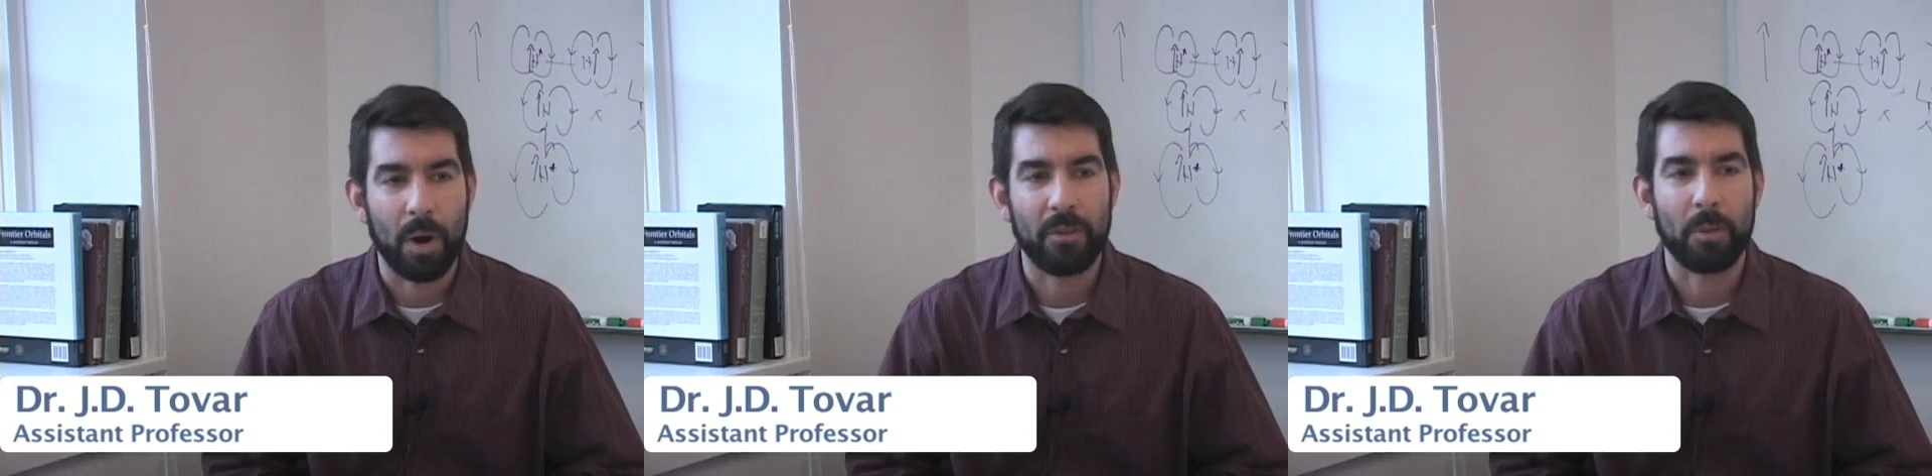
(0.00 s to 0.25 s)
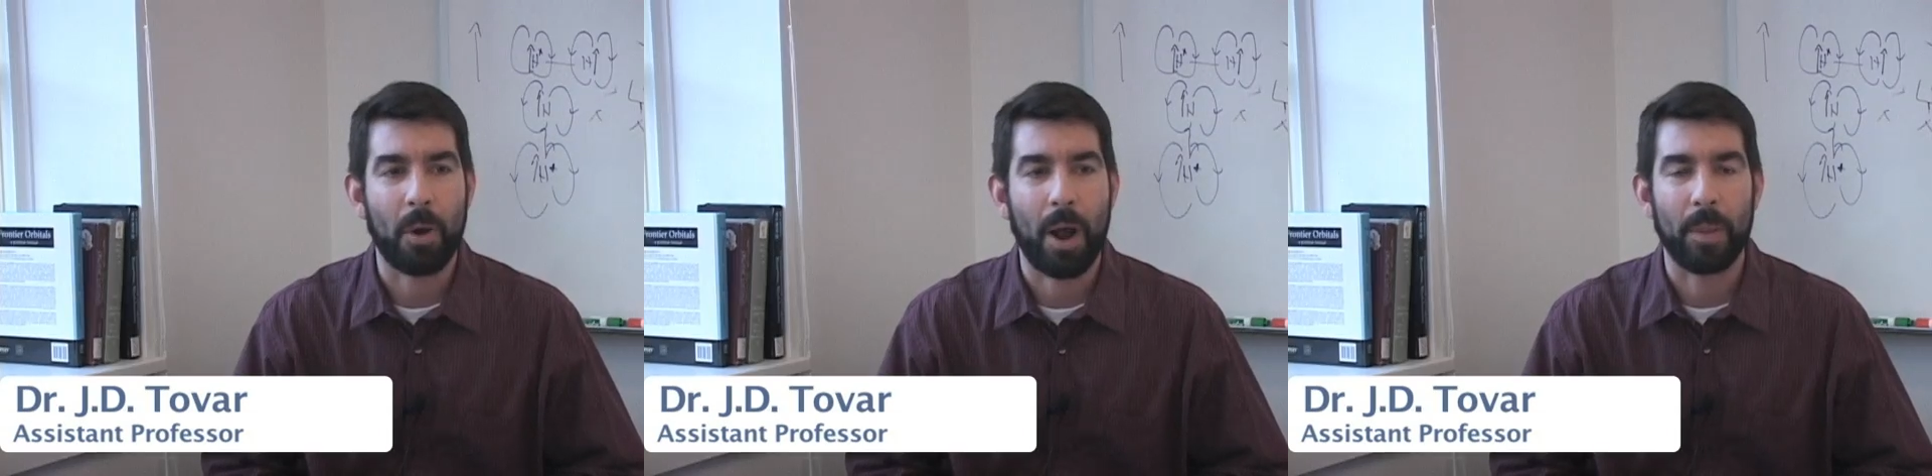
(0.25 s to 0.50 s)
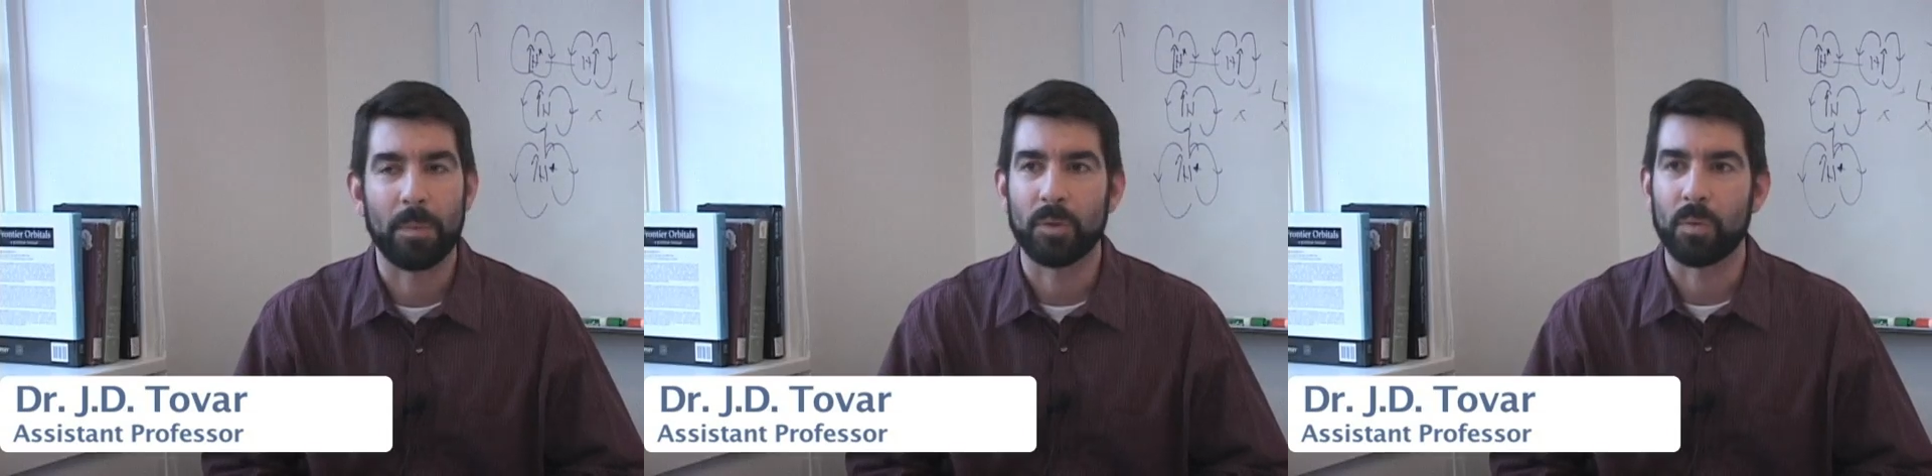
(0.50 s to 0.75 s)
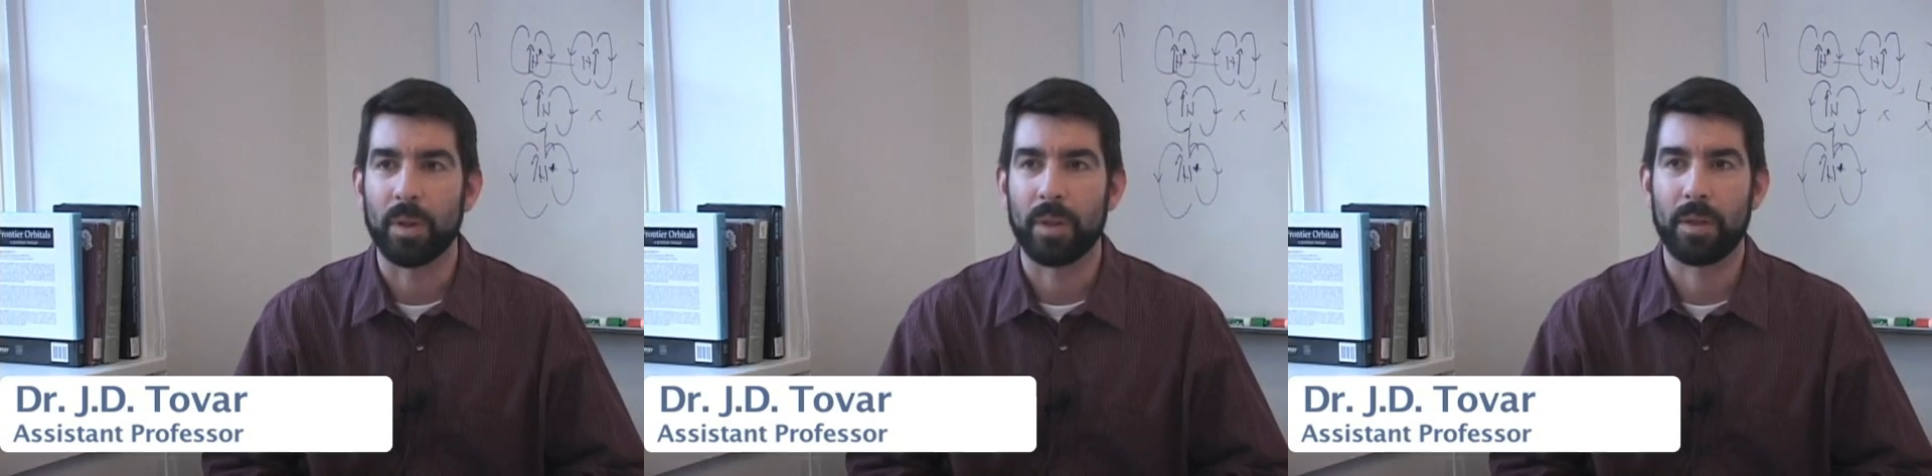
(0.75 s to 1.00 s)
one of the
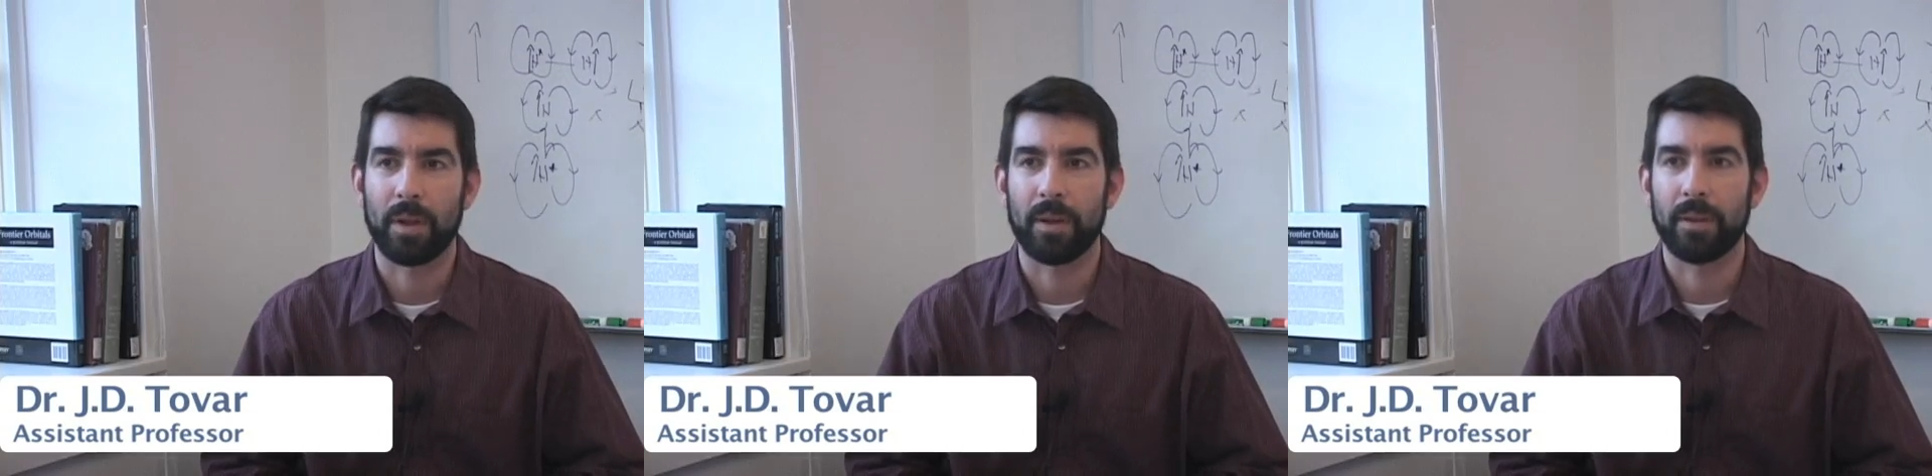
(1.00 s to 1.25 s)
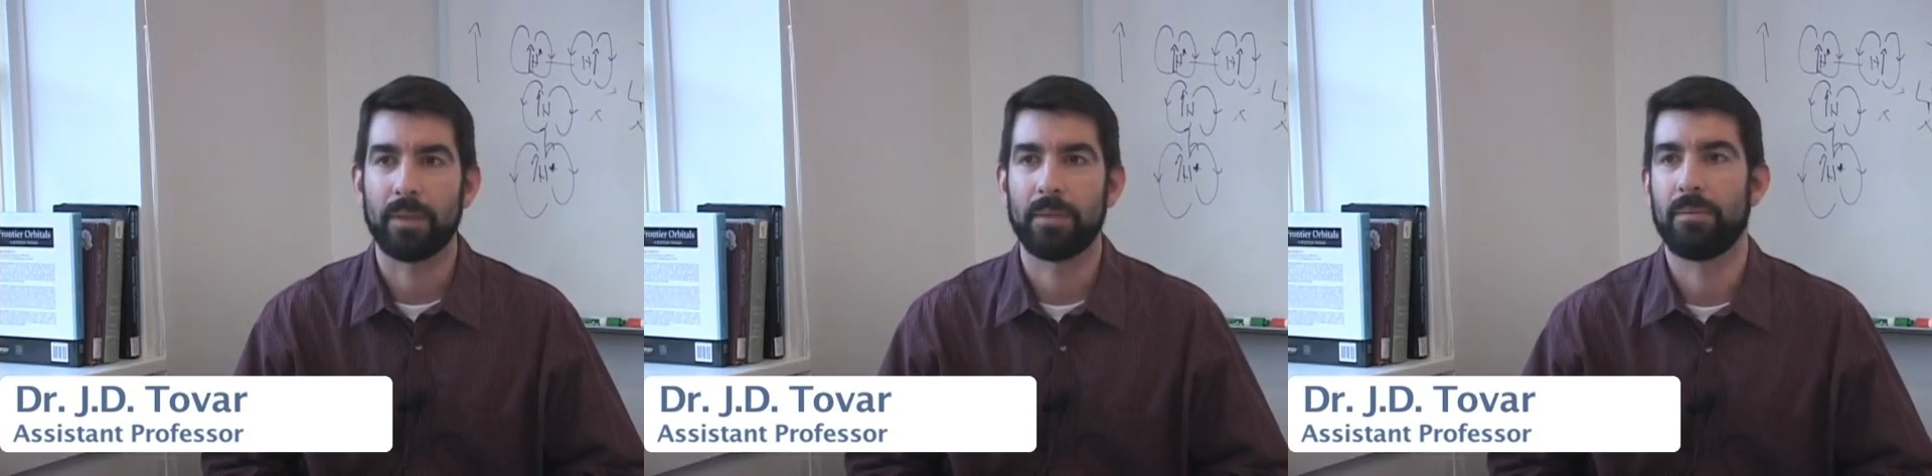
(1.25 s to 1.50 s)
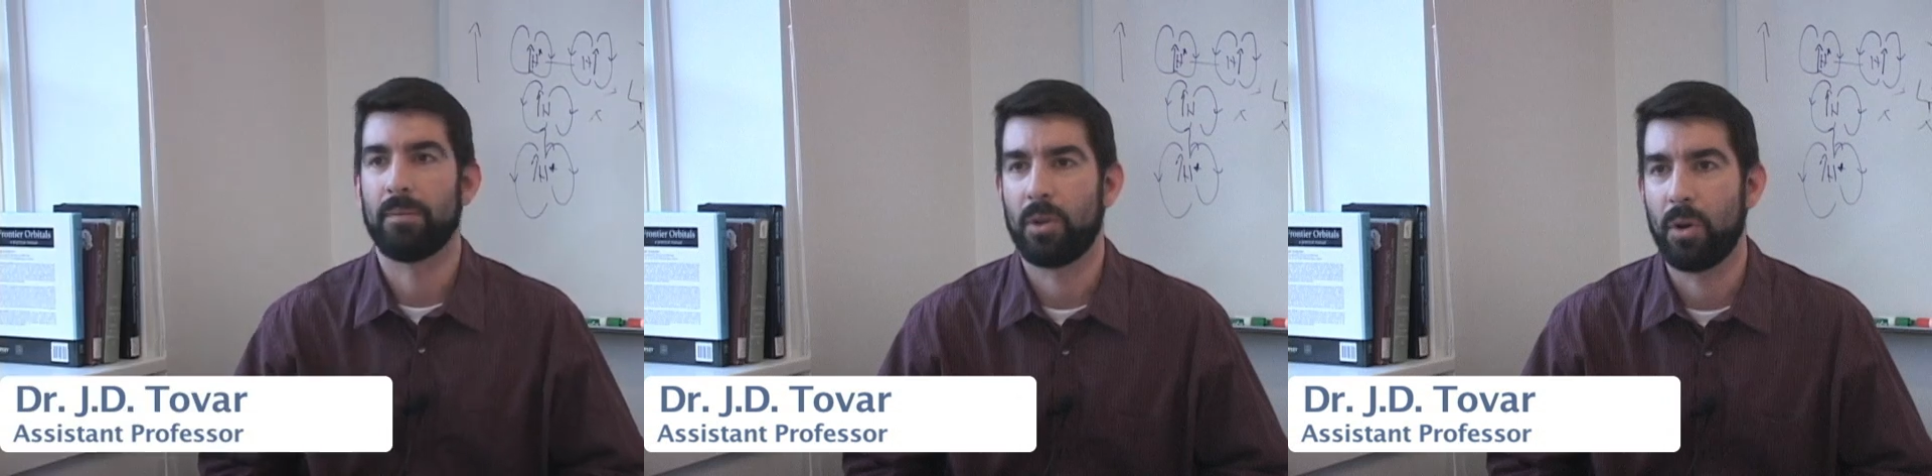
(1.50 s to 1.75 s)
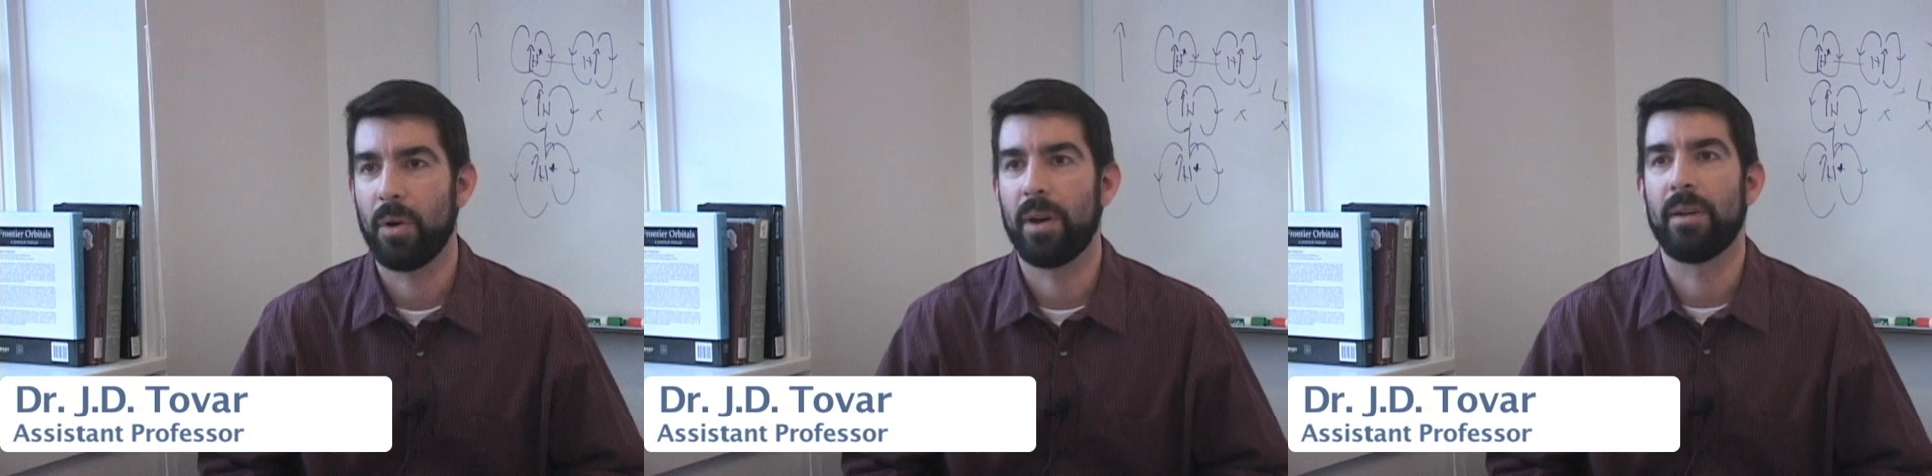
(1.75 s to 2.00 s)
problems with uh,
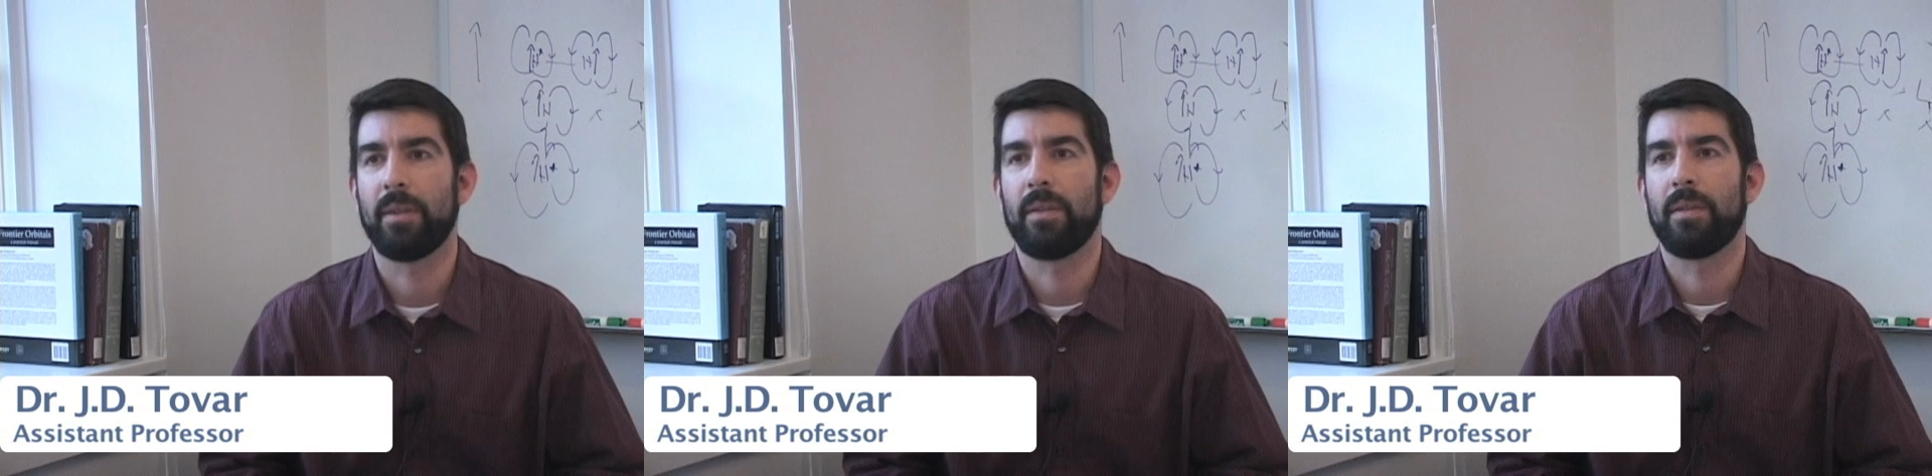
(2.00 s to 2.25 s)
current